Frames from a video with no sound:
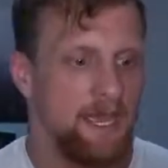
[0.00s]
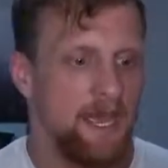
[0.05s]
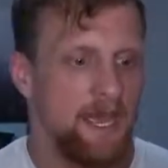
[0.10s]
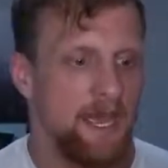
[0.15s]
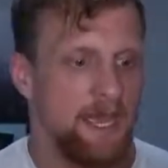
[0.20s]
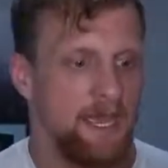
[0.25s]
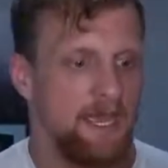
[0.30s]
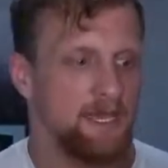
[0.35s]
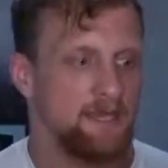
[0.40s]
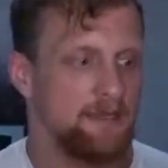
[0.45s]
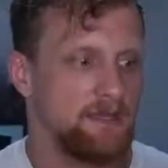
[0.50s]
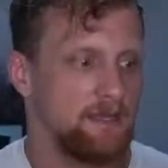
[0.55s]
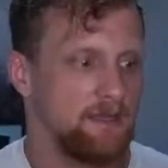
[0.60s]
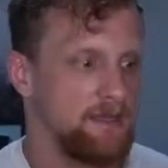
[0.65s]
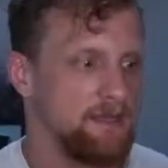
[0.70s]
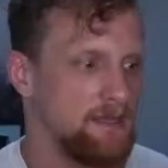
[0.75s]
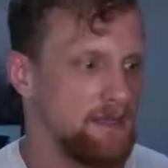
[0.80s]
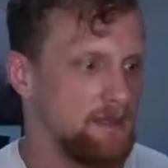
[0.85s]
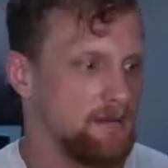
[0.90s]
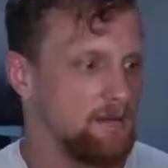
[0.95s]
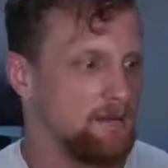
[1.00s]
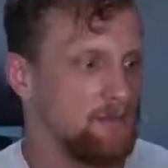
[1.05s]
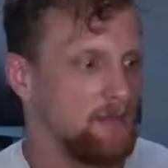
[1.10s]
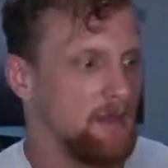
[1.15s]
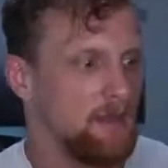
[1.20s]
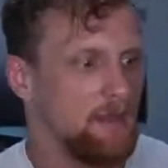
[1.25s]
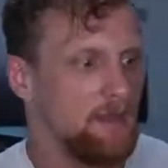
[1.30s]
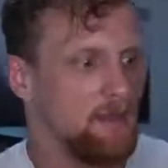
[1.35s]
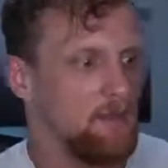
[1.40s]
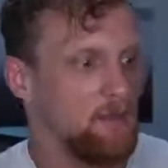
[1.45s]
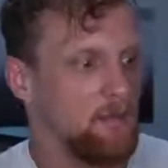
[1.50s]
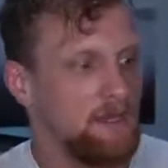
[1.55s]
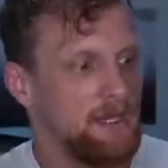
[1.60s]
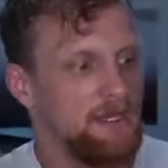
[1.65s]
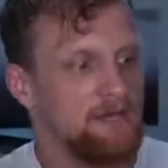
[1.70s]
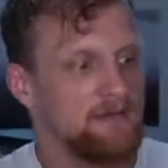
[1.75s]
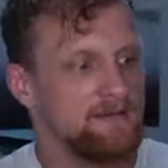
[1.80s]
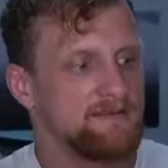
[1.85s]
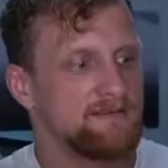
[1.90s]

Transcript: and then we